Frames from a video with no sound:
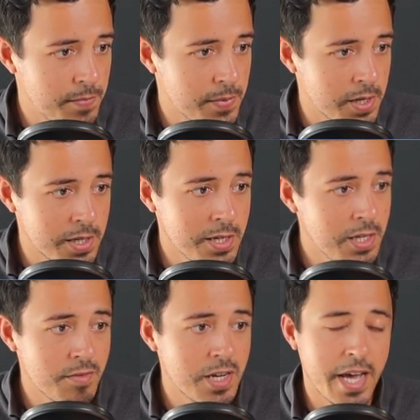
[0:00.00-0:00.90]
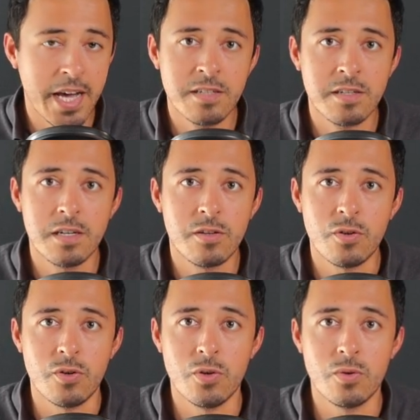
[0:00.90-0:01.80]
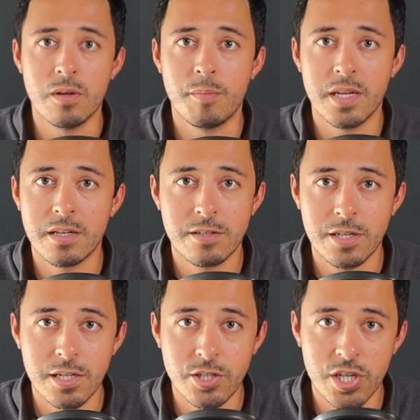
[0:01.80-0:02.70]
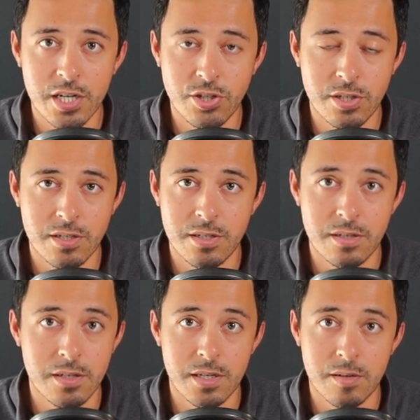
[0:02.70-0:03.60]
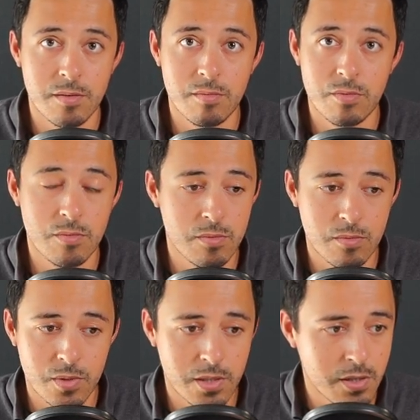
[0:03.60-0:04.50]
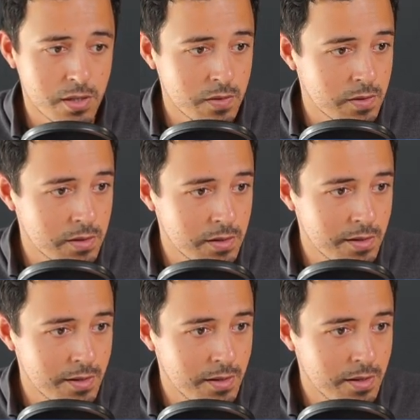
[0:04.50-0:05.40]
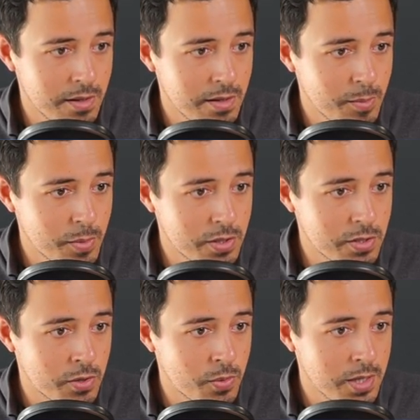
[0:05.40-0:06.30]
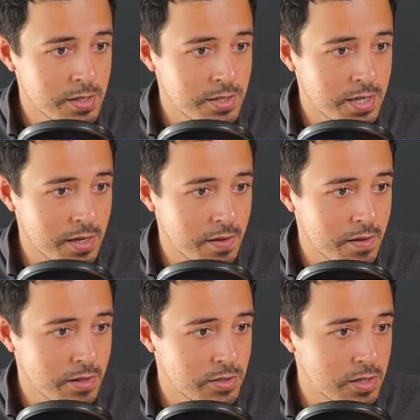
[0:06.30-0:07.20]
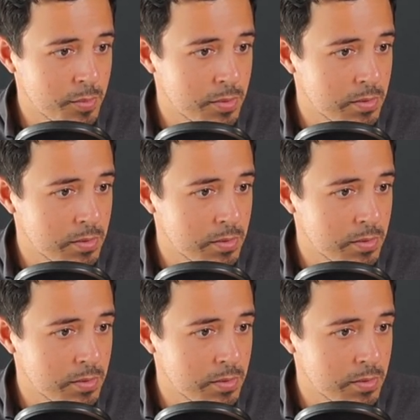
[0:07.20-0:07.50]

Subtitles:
I didn't even ask it to do dependency injection and whatnot, but it's already setting things up.